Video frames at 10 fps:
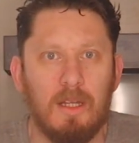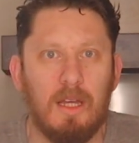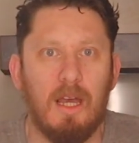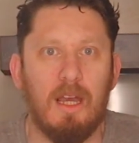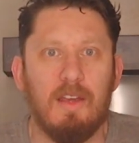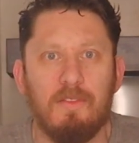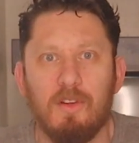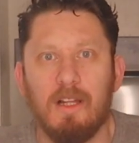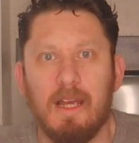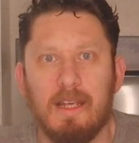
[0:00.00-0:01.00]
If
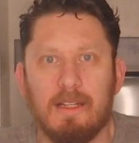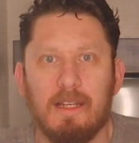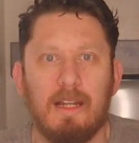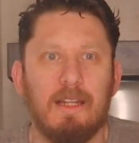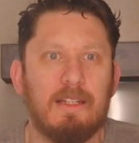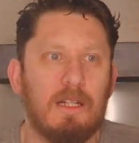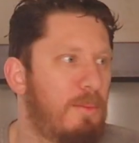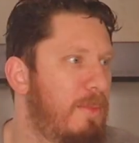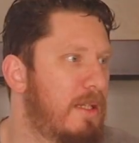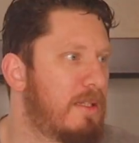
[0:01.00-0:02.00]
you like it a little
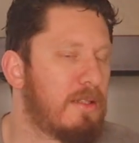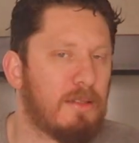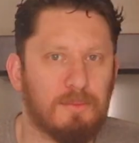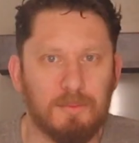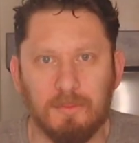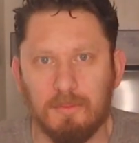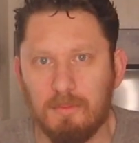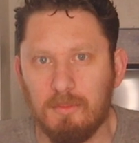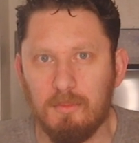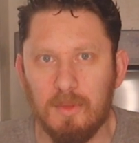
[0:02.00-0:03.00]
bit
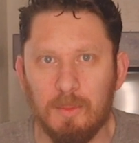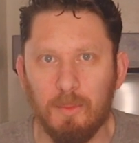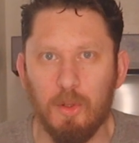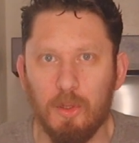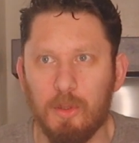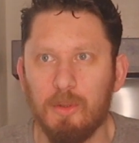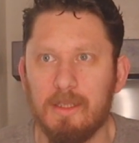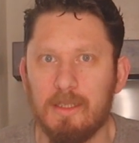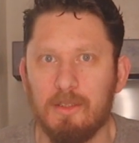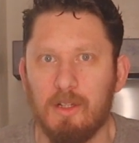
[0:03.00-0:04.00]
more
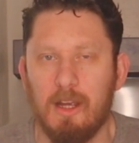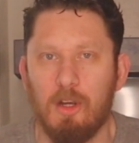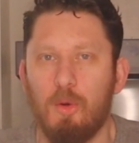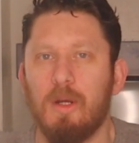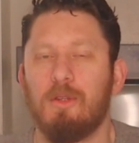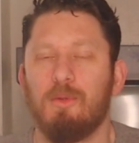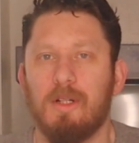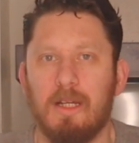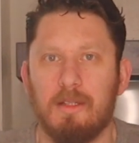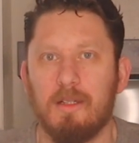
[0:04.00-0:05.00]
golden, you can go with
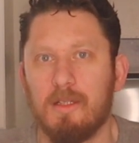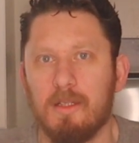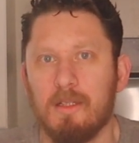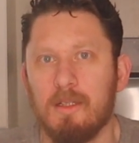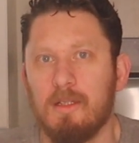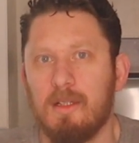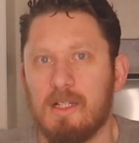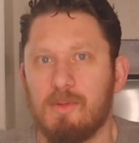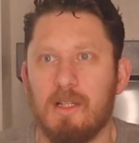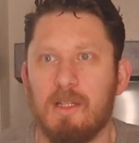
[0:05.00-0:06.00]
200
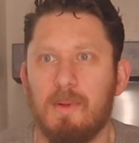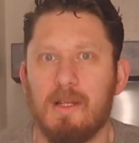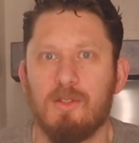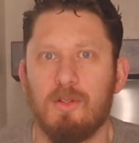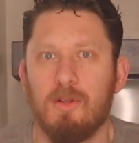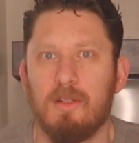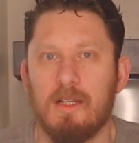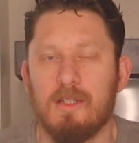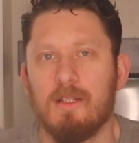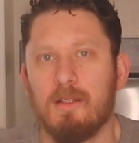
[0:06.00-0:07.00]
as well. It depends on your taste.